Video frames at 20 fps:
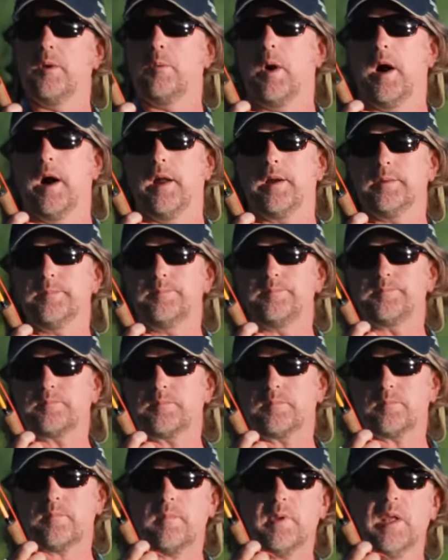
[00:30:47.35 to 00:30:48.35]
the water.
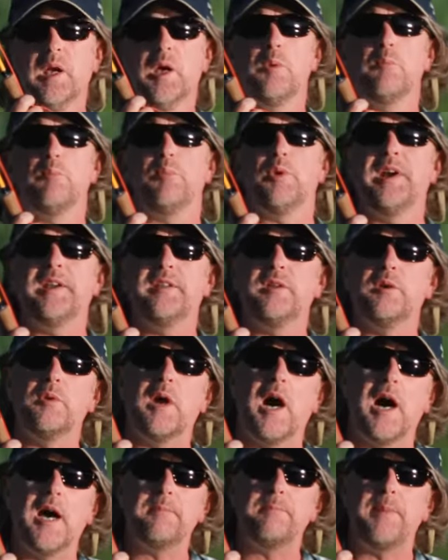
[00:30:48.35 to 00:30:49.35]
Bring the
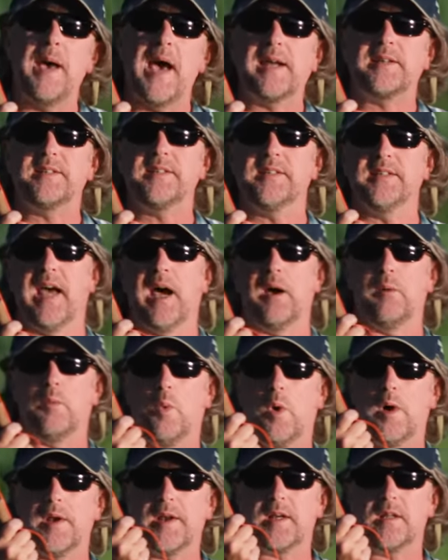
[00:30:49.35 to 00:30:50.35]
rod back to that
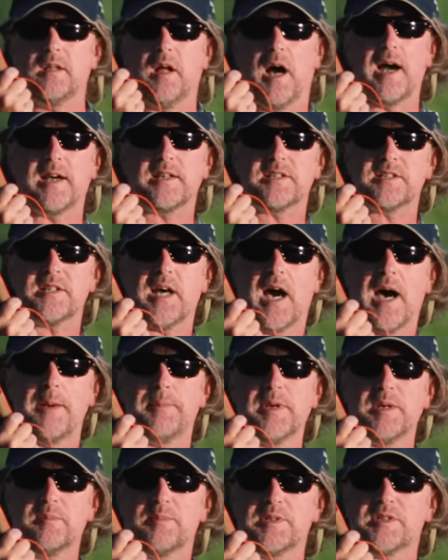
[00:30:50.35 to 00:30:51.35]
1 o'clock stopping